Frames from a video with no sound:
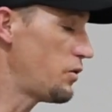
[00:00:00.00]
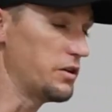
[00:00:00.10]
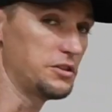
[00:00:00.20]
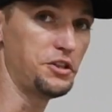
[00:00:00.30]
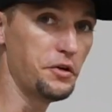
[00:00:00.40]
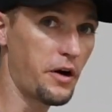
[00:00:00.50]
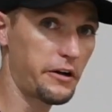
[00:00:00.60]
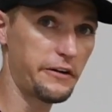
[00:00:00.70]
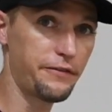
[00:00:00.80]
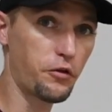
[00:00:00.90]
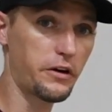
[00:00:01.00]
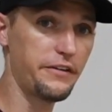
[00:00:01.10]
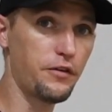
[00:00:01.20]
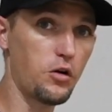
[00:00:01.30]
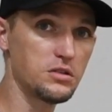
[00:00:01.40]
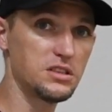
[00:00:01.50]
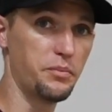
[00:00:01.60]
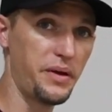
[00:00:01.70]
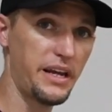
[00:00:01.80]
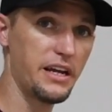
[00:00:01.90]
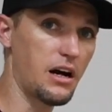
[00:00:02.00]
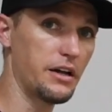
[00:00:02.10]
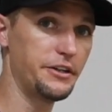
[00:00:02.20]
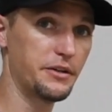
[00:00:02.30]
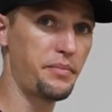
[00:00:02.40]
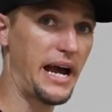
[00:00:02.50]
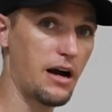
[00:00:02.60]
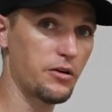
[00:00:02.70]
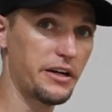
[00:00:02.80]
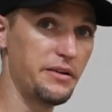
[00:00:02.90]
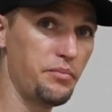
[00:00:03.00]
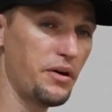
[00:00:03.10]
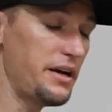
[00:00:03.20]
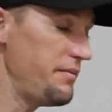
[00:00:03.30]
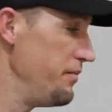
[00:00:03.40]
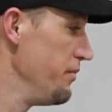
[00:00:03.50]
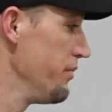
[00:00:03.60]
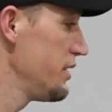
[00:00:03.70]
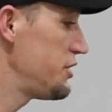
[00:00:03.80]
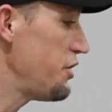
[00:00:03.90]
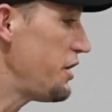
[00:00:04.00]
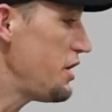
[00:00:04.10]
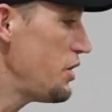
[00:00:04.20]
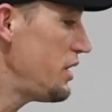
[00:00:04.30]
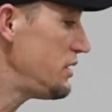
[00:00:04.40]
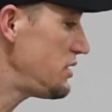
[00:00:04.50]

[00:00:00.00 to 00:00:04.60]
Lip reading: or 240 volts depending on your power input to the unit.